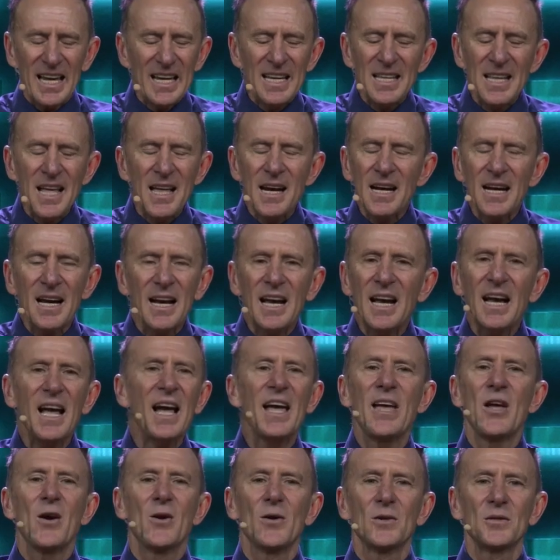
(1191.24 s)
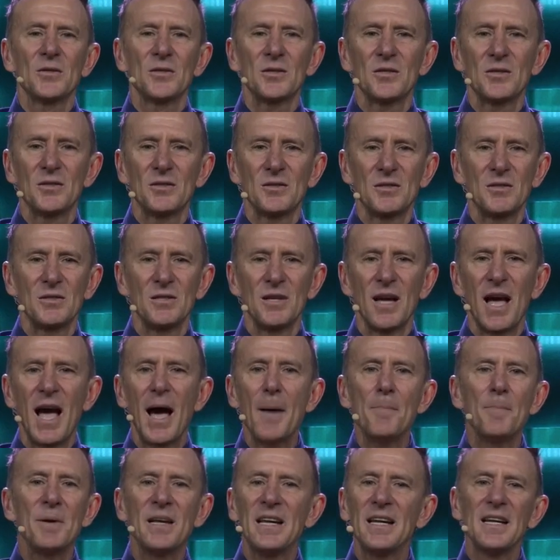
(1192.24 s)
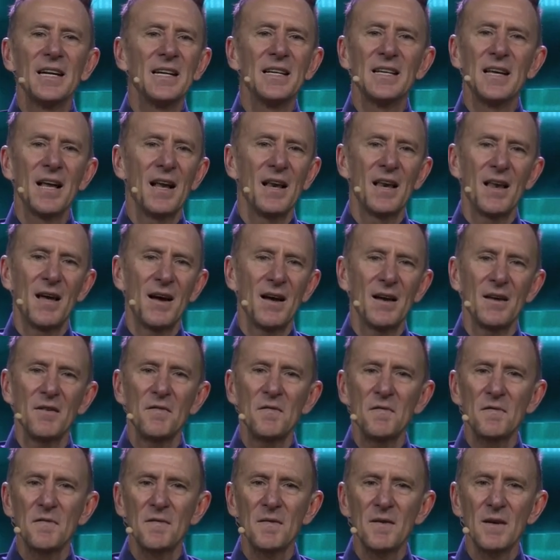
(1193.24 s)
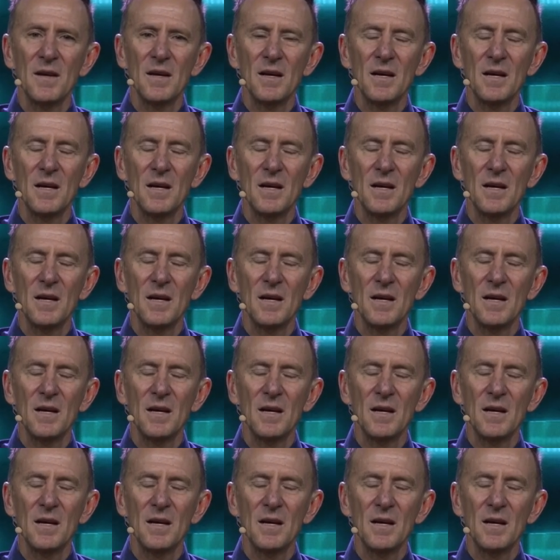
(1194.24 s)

inner chaos happening in her life.